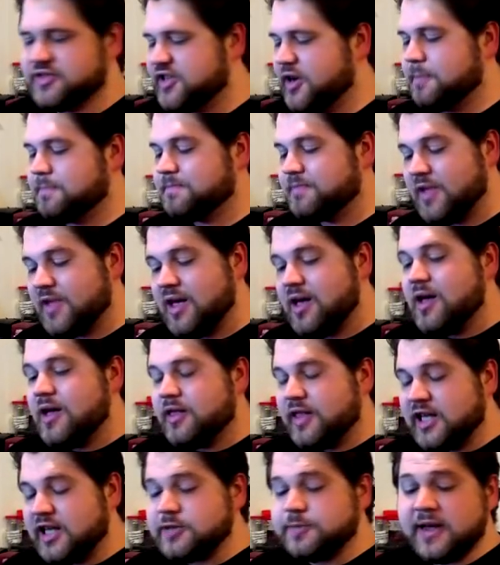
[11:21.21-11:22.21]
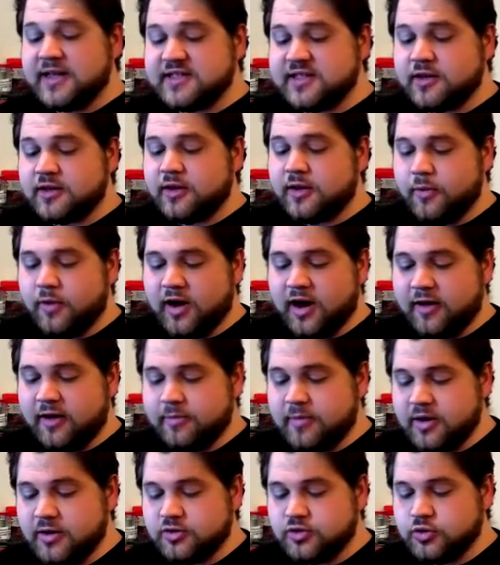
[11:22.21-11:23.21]
So that's basically what
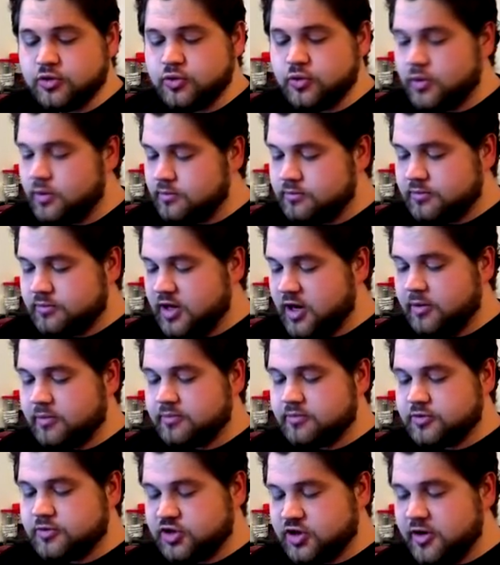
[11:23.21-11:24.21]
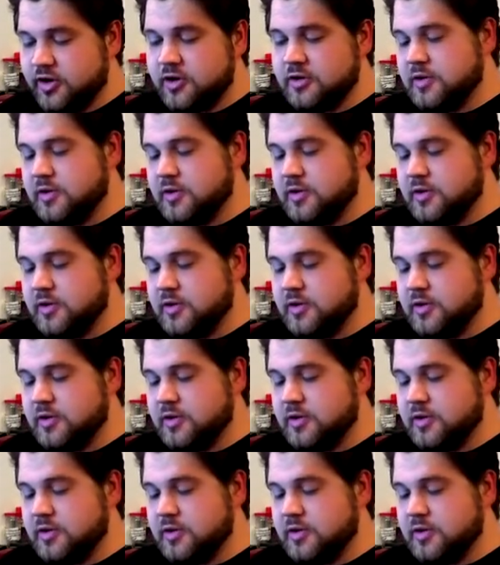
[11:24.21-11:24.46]
I'm here to, you know, show you.